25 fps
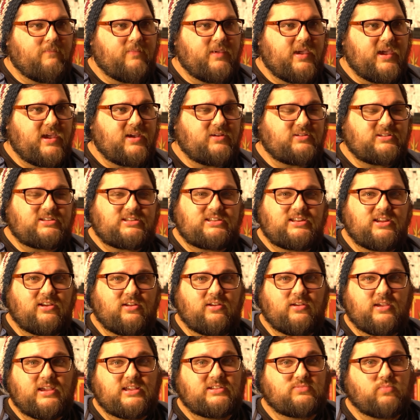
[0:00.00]
It
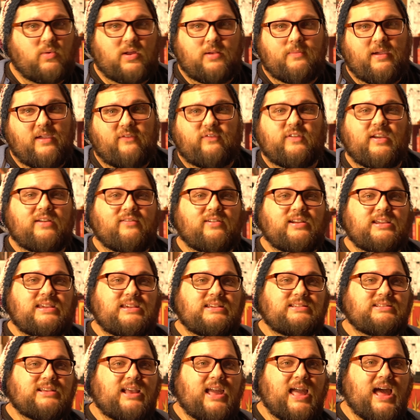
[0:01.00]
still is one of my favorite
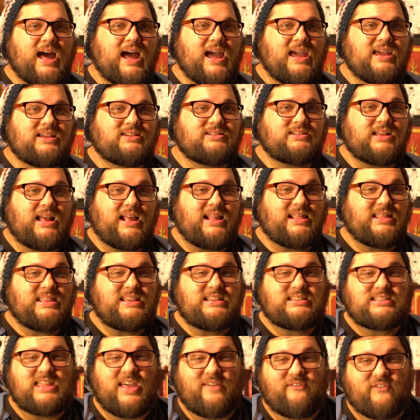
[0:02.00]
isekais. At
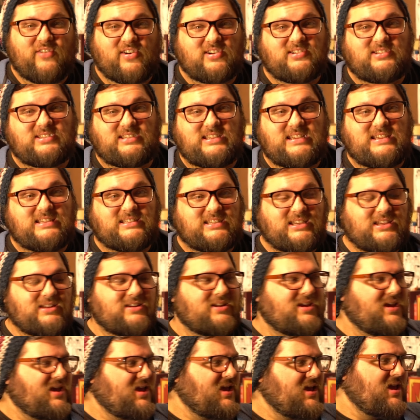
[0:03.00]
least the first
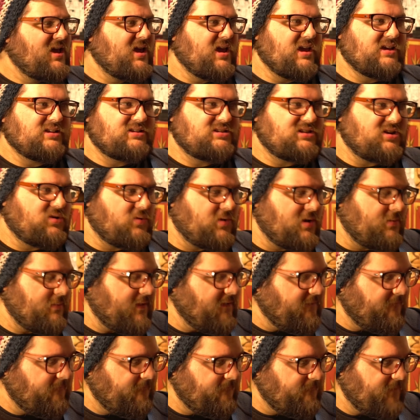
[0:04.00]
season is still one of
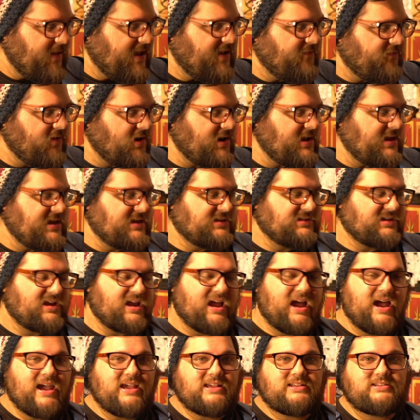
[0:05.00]
my favorite
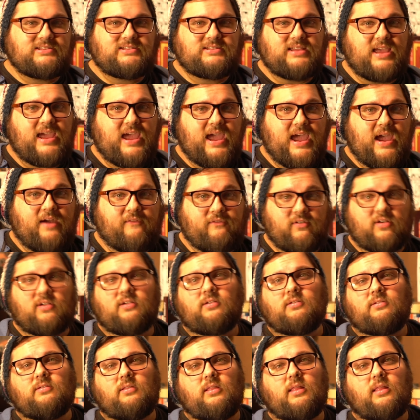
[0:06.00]
isekais ever.